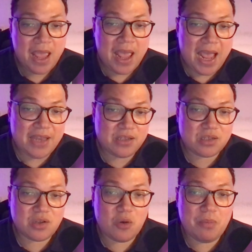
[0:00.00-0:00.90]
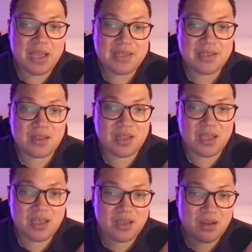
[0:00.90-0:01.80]
And so
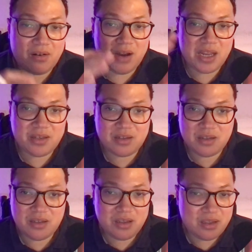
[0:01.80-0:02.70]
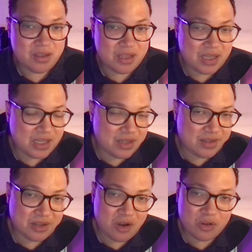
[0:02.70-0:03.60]
basically, all right,
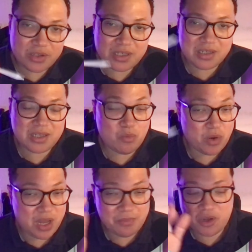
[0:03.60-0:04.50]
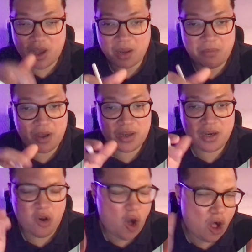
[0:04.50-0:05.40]
the whole system, what I'm talking about
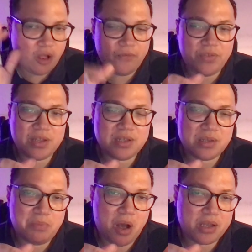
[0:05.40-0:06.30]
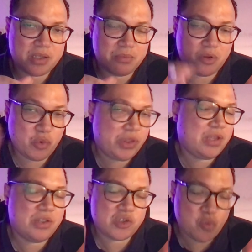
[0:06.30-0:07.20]
here, all of this is possible
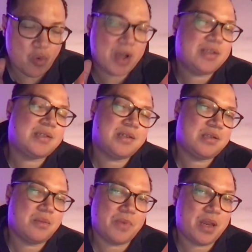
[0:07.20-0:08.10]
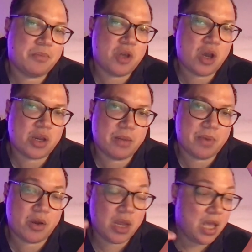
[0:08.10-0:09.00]
within this one system that I'm talking
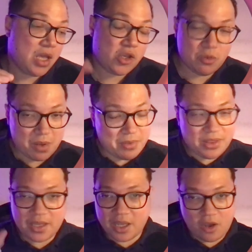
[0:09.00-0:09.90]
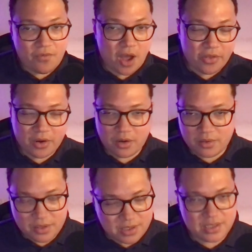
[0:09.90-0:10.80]
about. You may be thinking of other
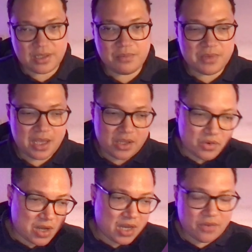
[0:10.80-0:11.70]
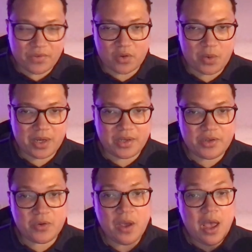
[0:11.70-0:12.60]
systems that you kind of acquainted
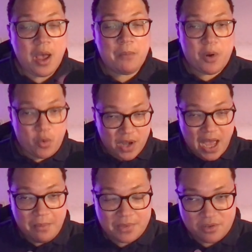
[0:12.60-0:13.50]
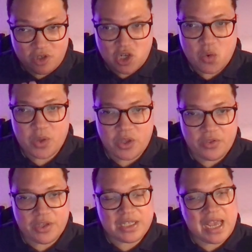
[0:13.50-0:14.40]
to, but when I'm showing you
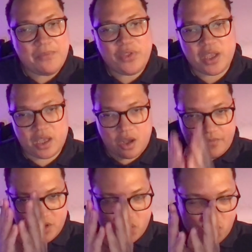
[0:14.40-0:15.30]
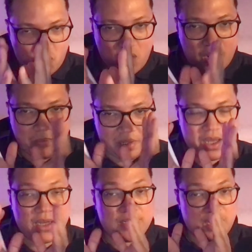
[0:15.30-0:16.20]
this, I'm thinking of just one
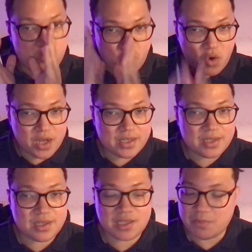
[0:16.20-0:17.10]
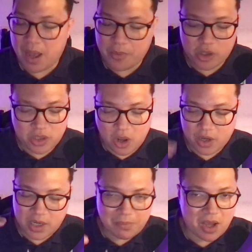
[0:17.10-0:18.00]
place and one system. I'm not
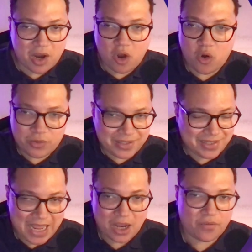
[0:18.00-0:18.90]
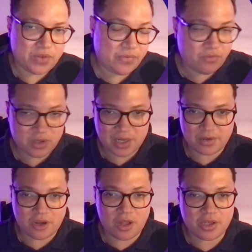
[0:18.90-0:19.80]
talking about a whole stack of different
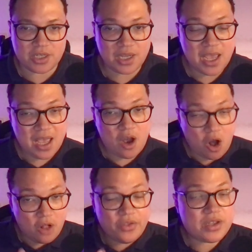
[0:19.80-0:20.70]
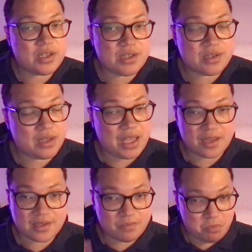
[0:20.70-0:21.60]
technology. All this is like
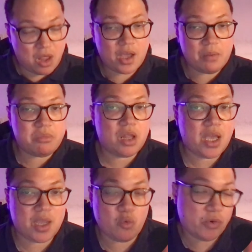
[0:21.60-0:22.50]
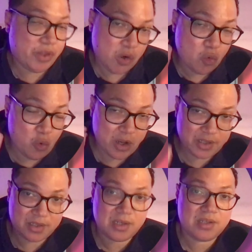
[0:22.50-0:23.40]
plug and play within one
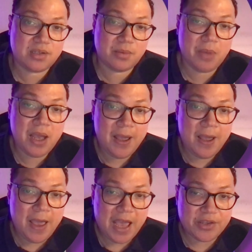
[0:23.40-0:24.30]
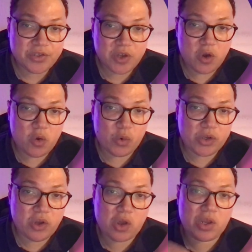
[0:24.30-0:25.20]
system. And so we're
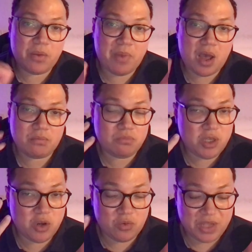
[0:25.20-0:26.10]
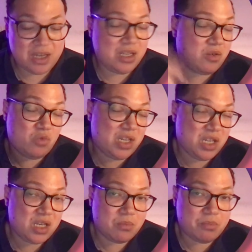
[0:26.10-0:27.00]
talking about, we
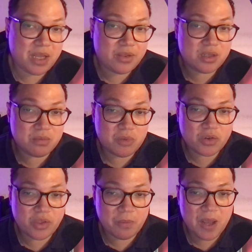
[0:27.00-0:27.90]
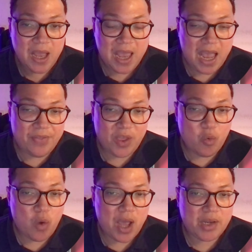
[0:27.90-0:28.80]
need a method to book them. And
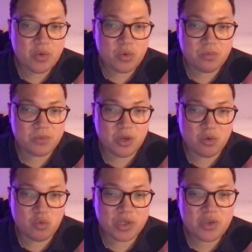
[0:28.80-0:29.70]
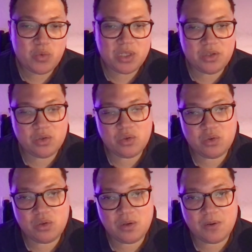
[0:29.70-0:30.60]
then what do we
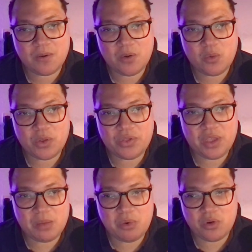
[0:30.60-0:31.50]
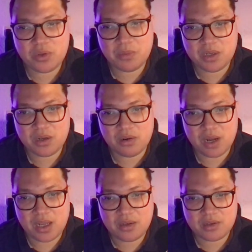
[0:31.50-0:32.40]
do with the appointment? All
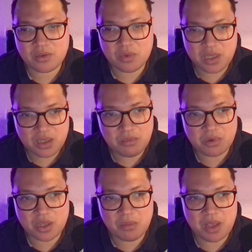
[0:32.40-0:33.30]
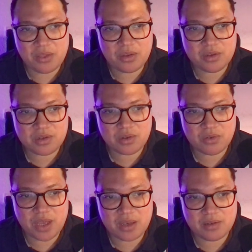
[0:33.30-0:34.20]
right, so we need the booking method so
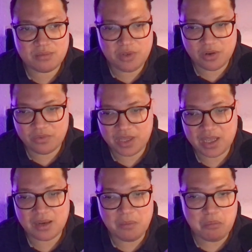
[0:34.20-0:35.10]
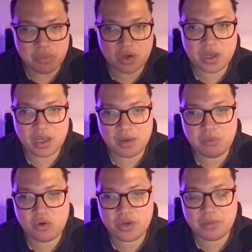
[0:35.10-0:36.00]
that they can book an
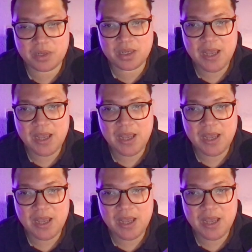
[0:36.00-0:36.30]
appointment.